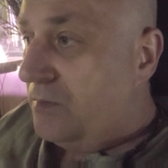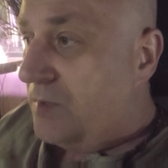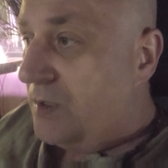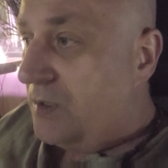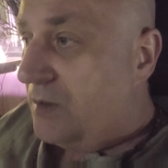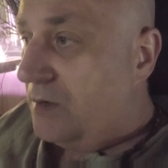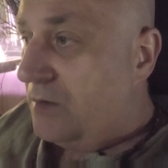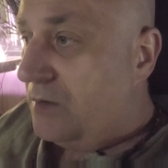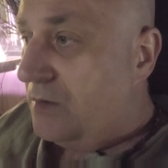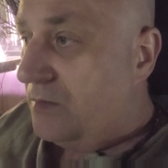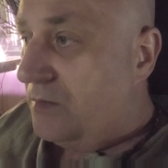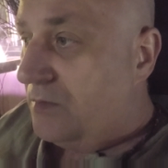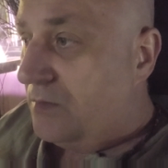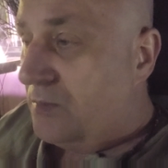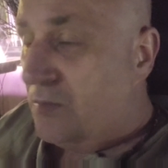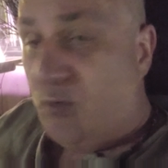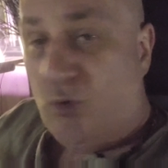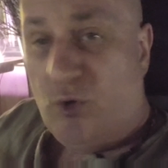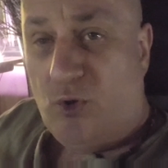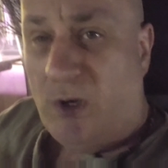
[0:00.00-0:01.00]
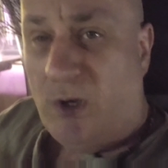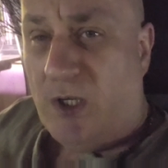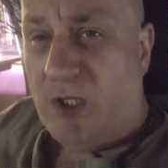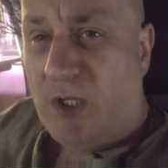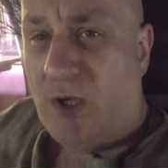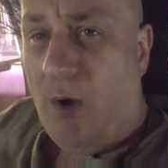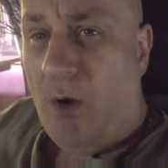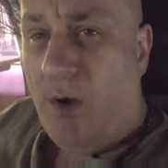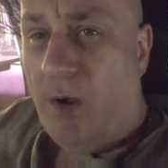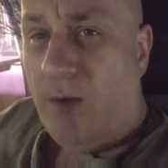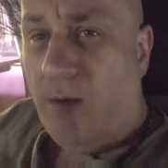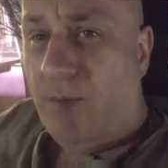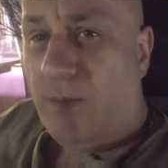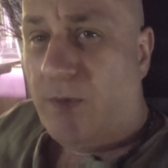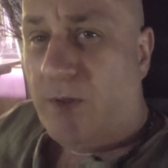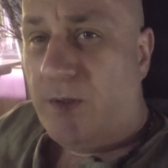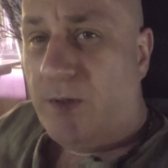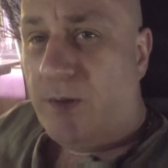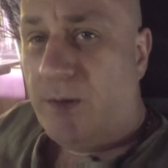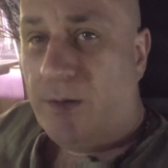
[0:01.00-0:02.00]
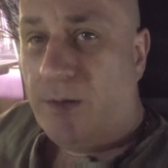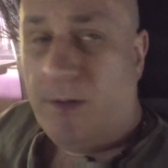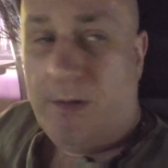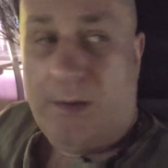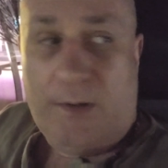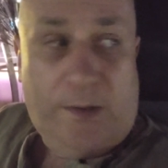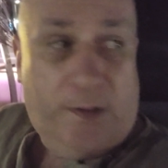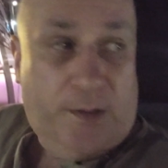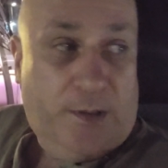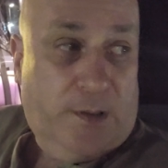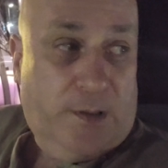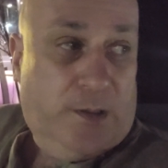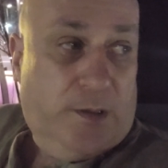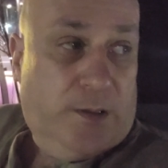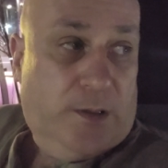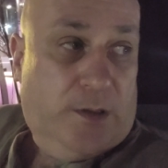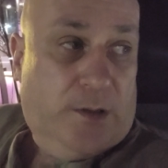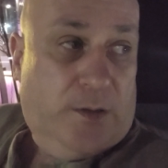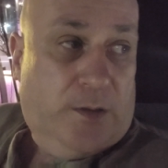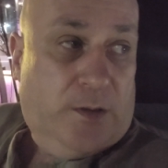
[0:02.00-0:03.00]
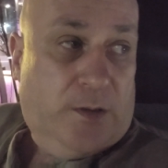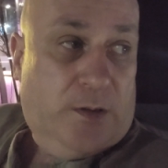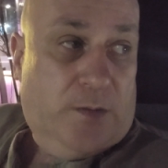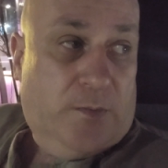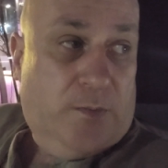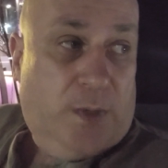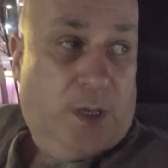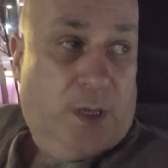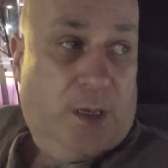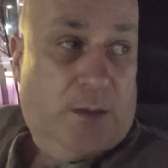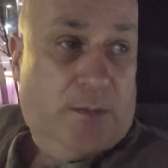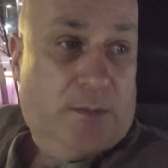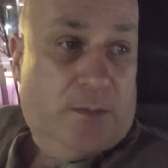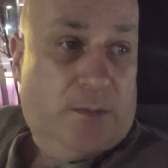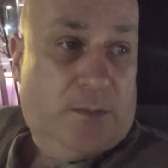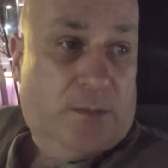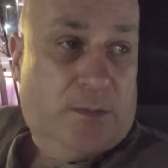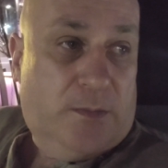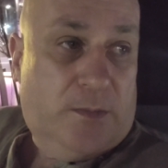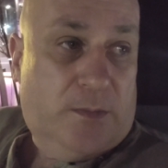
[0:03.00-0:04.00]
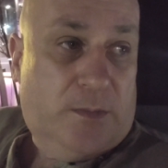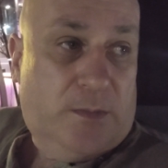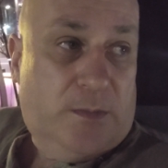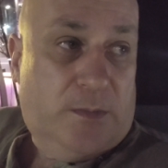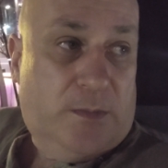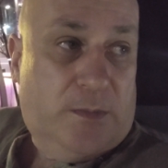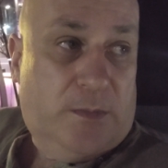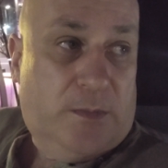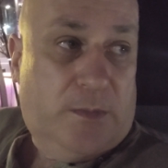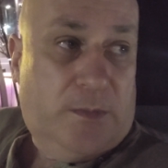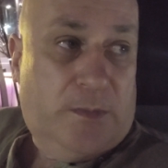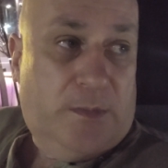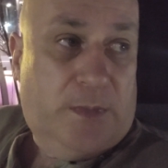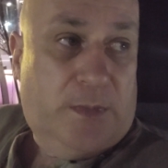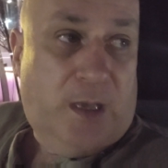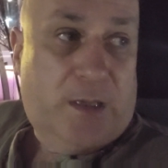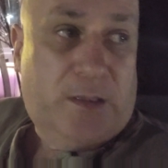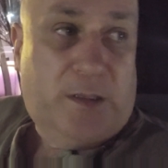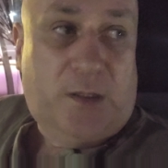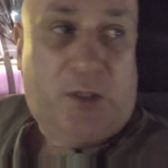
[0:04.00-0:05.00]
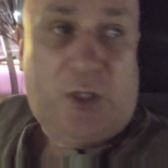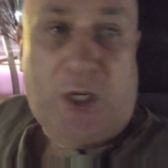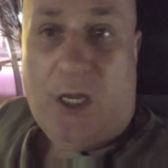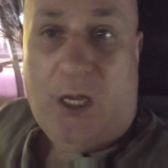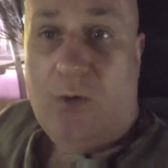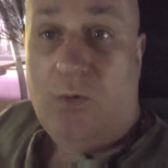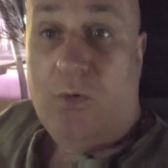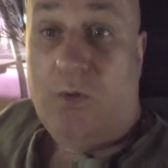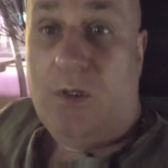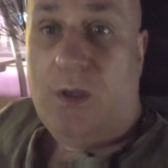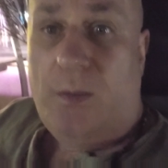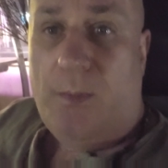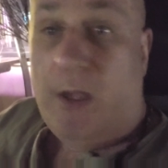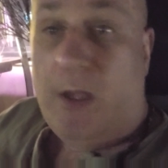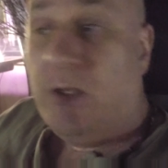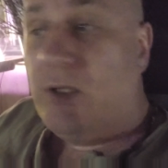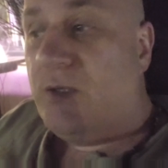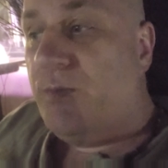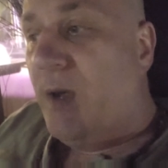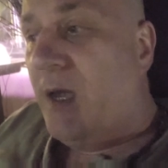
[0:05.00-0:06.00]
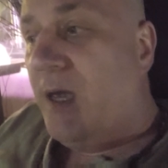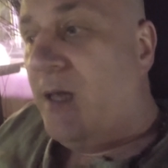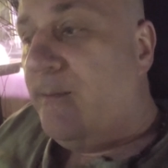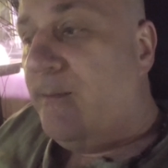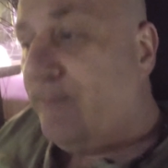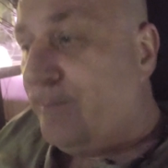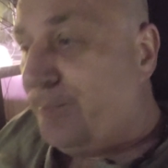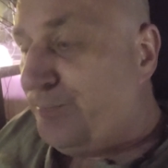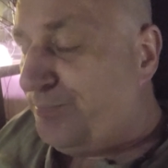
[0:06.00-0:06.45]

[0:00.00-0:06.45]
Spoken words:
So, strange times. But, as this channel's about Spain,